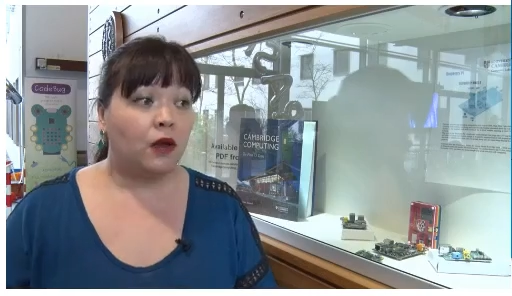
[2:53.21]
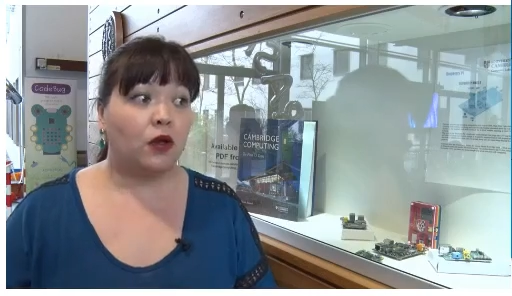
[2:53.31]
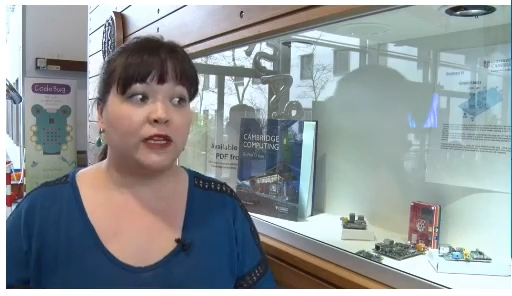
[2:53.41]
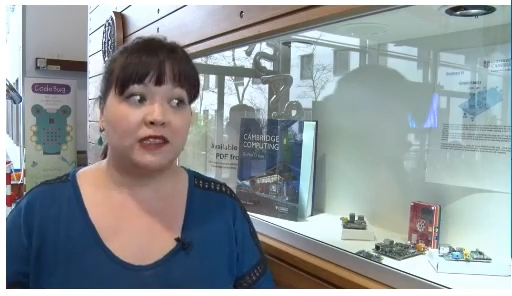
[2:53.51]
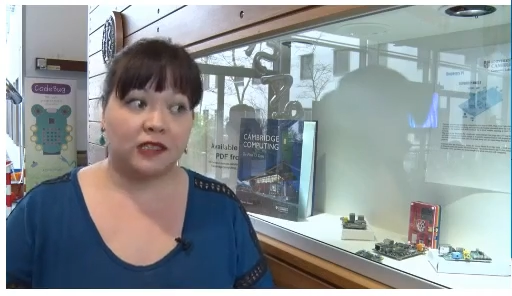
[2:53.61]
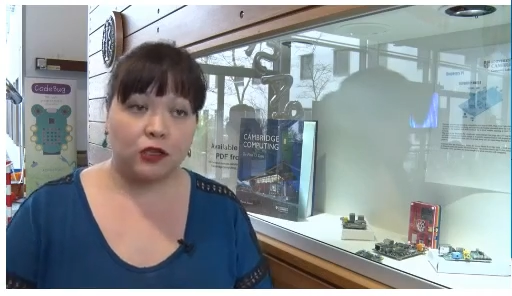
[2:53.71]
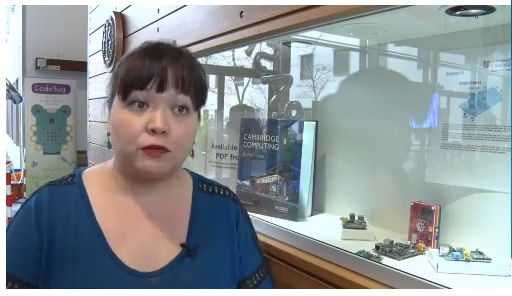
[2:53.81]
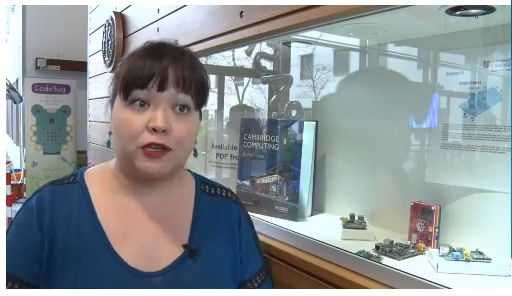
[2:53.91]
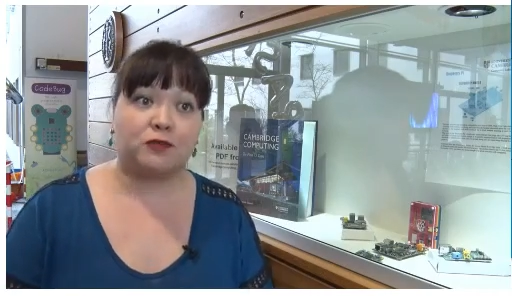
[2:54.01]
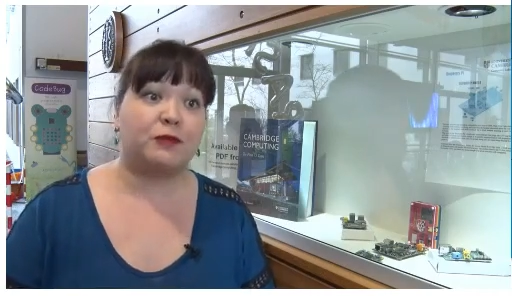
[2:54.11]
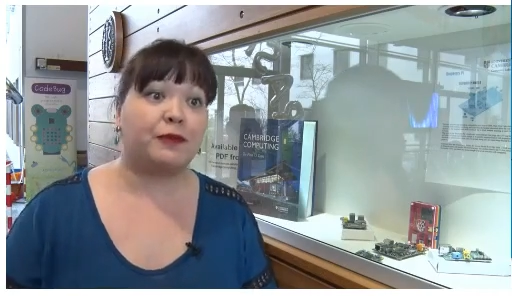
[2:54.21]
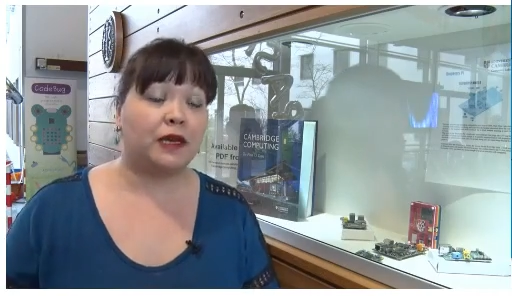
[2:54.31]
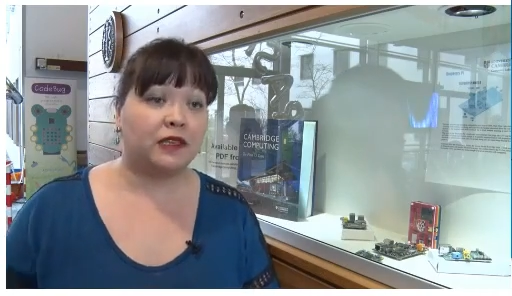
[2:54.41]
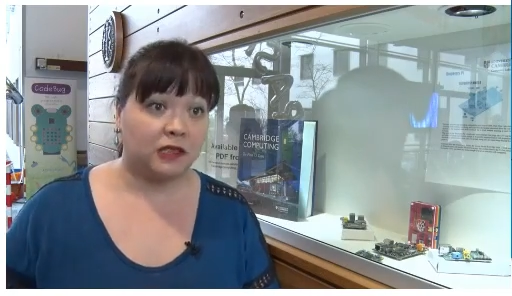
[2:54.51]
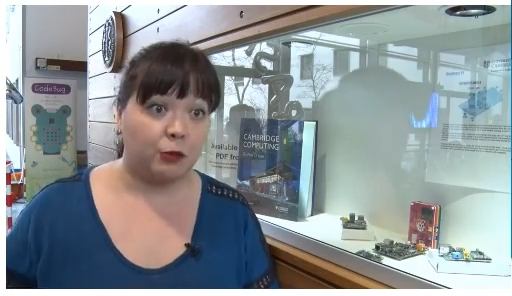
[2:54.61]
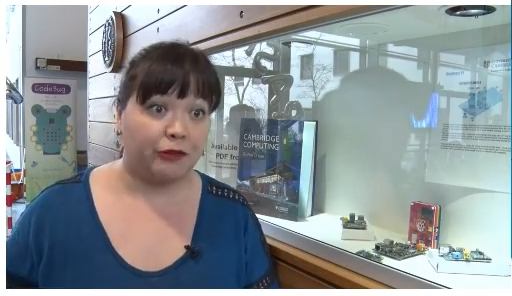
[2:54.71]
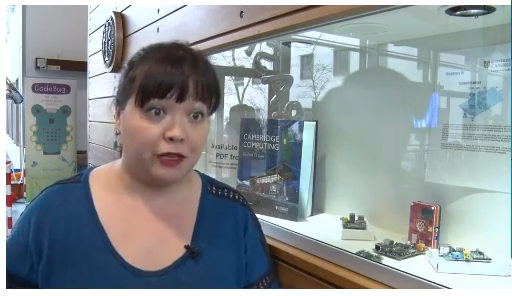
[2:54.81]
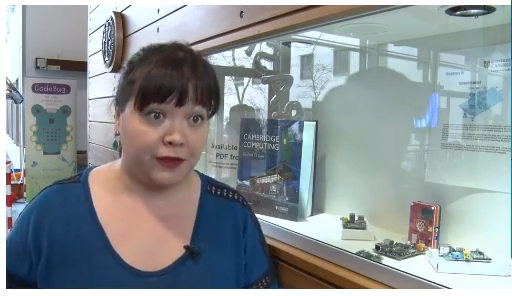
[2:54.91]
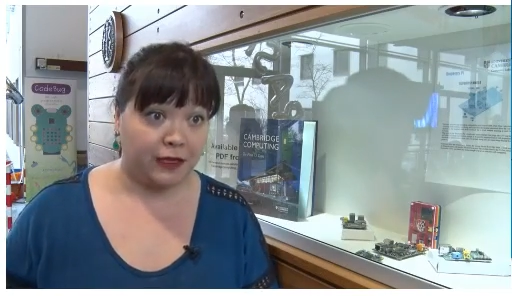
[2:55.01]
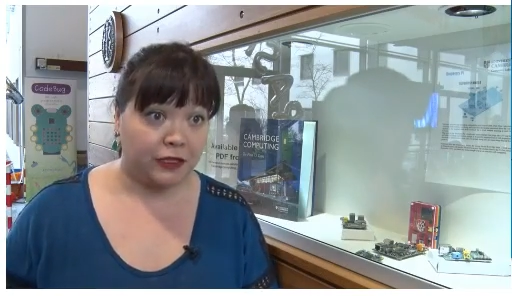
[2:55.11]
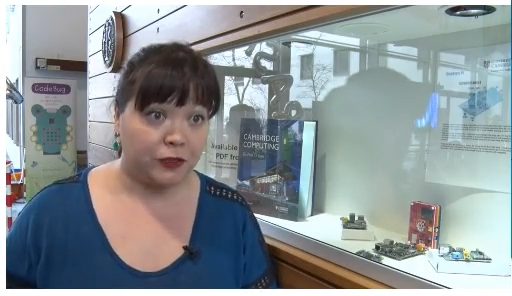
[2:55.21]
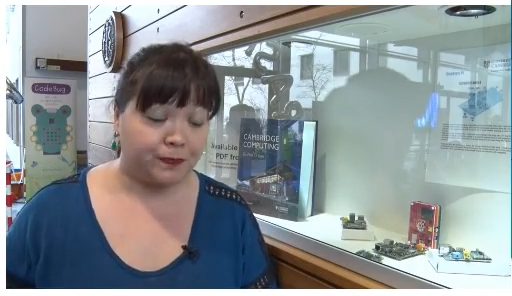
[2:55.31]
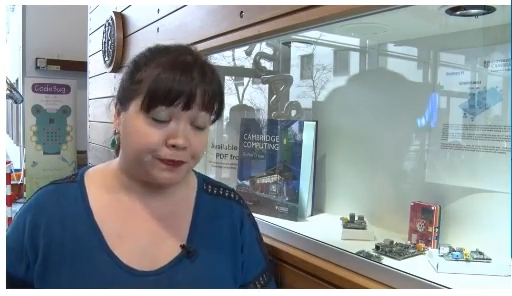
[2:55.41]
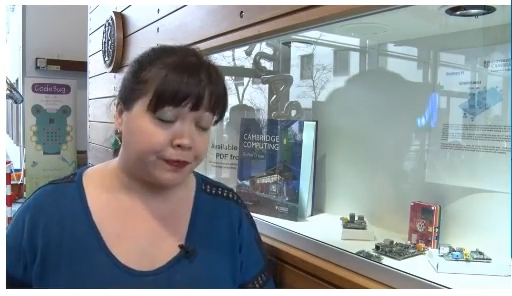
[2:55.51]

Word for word: on a single Raspberry Pi somewhere in a village